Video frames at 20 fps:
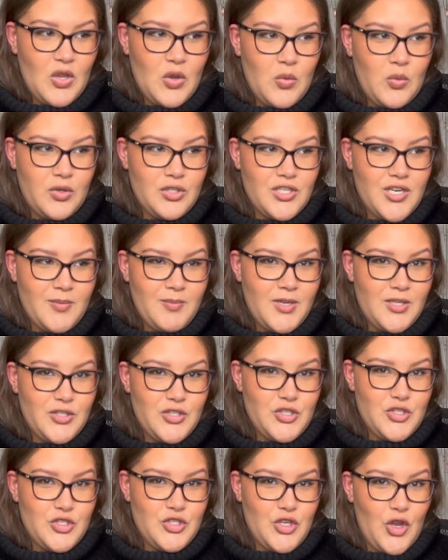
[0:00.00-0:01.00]
which I made
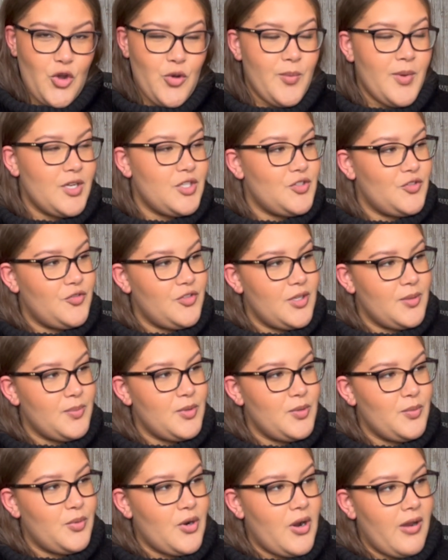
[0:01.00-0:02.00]
so much
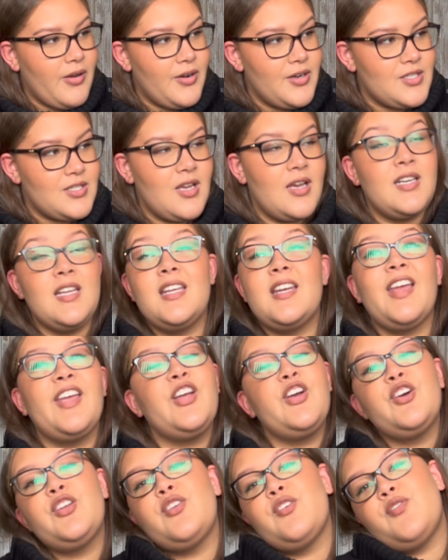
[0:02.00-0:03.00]
flipping progress on, and I
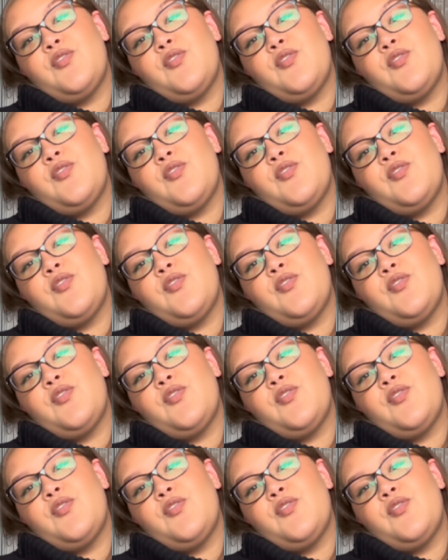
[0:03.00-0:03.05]
could have